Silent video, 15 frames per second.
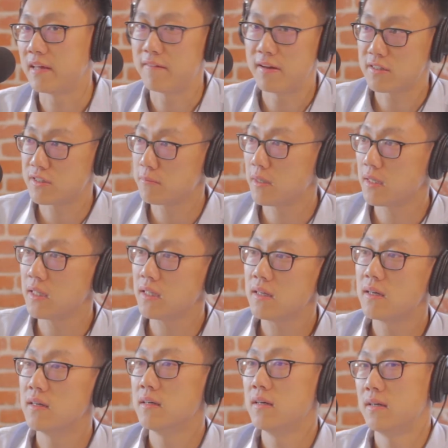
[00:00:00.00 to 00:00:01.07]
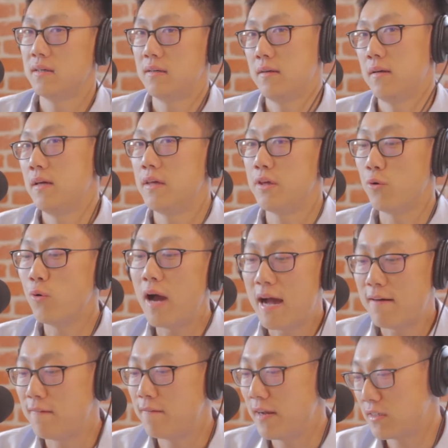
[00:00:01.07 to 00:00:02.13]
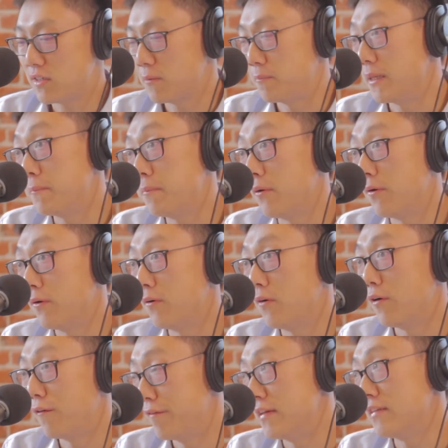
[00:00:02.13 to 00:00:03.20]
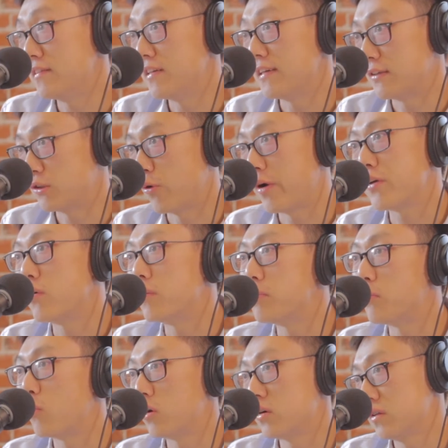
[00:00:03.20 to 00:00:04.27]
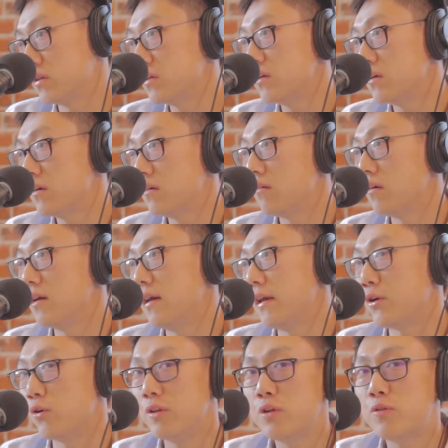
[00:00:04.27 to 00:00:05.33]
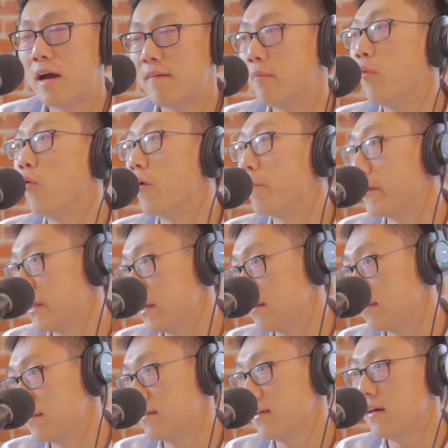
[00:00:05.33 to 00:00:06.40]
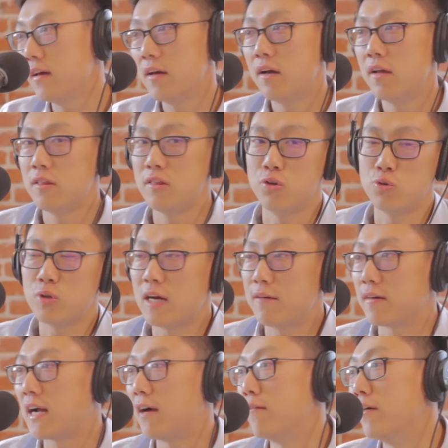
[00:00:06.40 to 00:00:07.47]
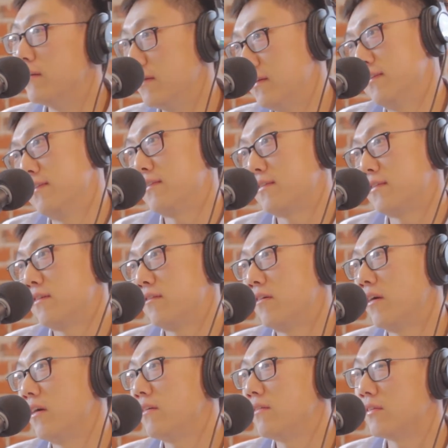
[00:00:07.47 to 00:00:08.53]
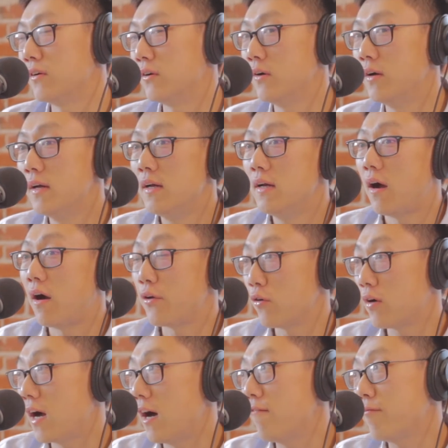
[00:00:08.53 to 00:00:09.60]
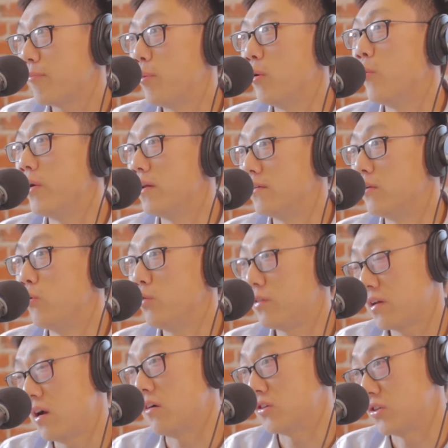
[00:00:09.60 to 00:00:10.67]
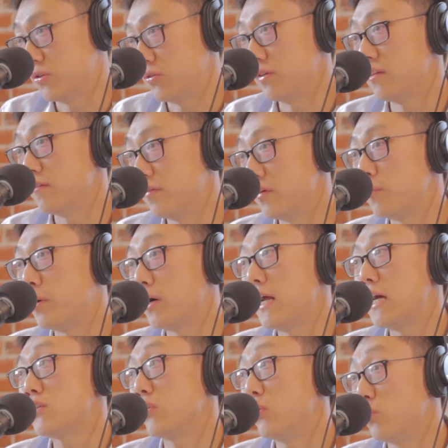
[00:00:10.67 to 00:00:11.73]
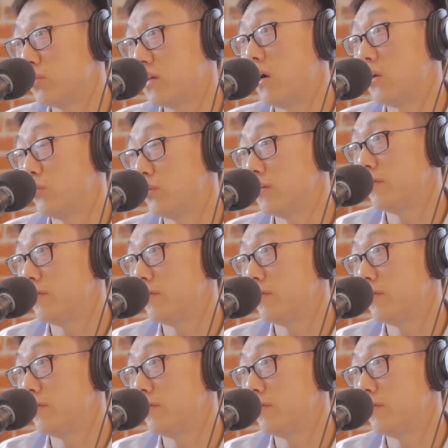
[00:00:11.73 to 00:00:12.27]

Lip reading: venture money, you will have venture people or VCs join your board, right? And you need to have board meetings. You need to have a governance, right? So, are you comfortable with lose control in the future, potentially lose control in the